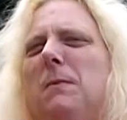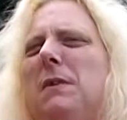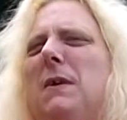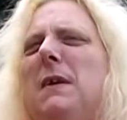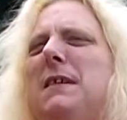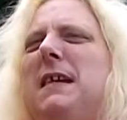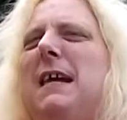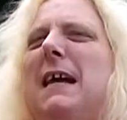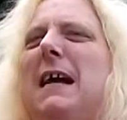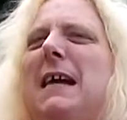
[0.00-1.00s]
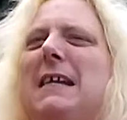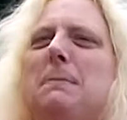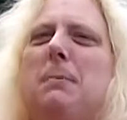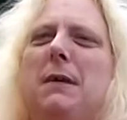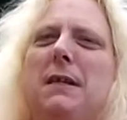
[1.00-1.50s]
Sorry to say,
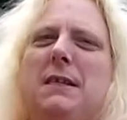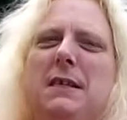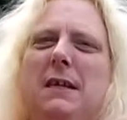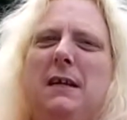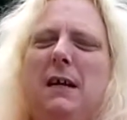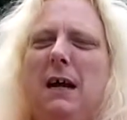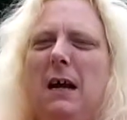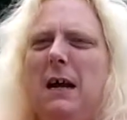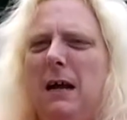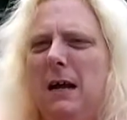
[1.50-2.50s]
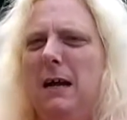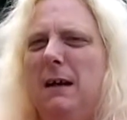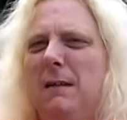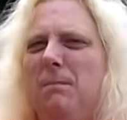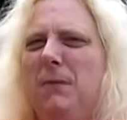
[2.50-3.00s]
guys, but uh,
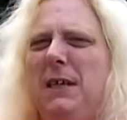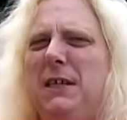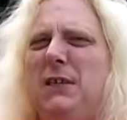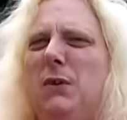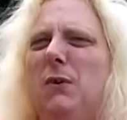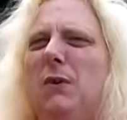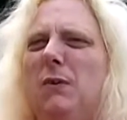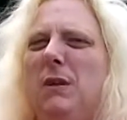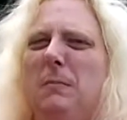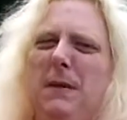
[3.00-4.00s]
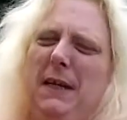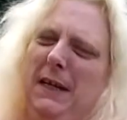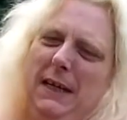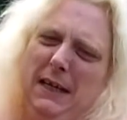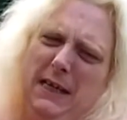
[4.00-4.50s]
Easter to
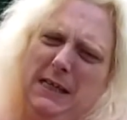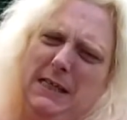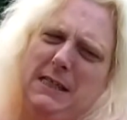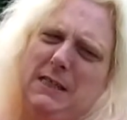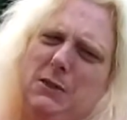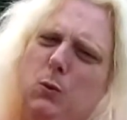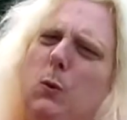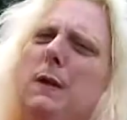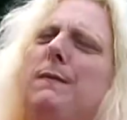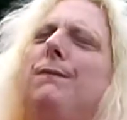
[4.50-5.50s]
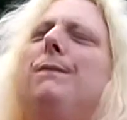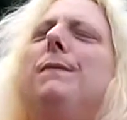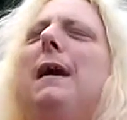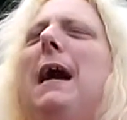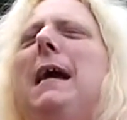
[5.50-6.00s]
me is sort of
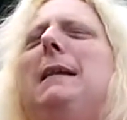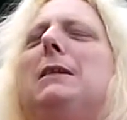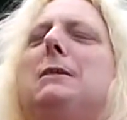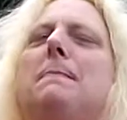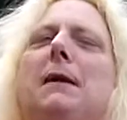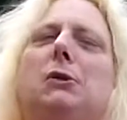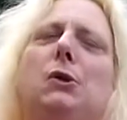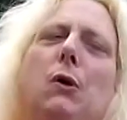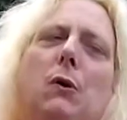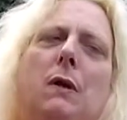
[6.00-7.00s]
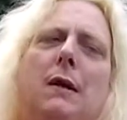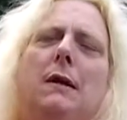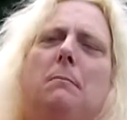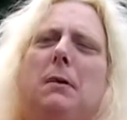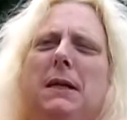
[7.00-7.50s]
kind of special,
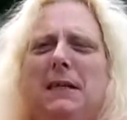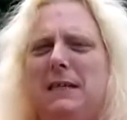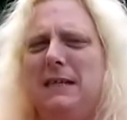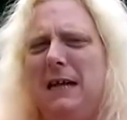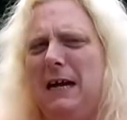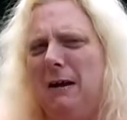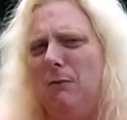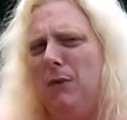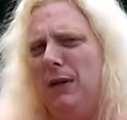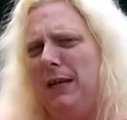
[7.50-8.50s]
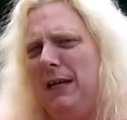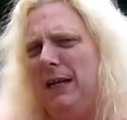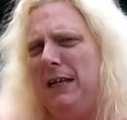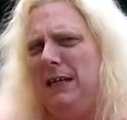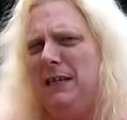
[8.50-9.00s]
but it's not
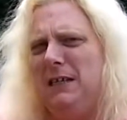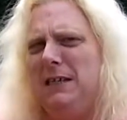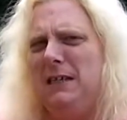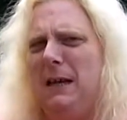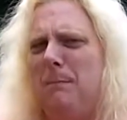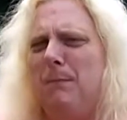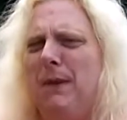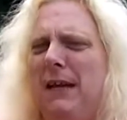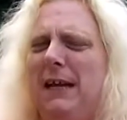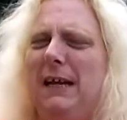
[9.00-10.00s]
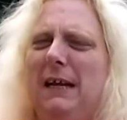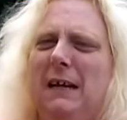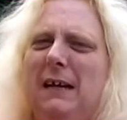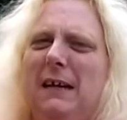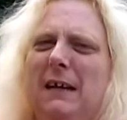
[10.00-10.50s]
really something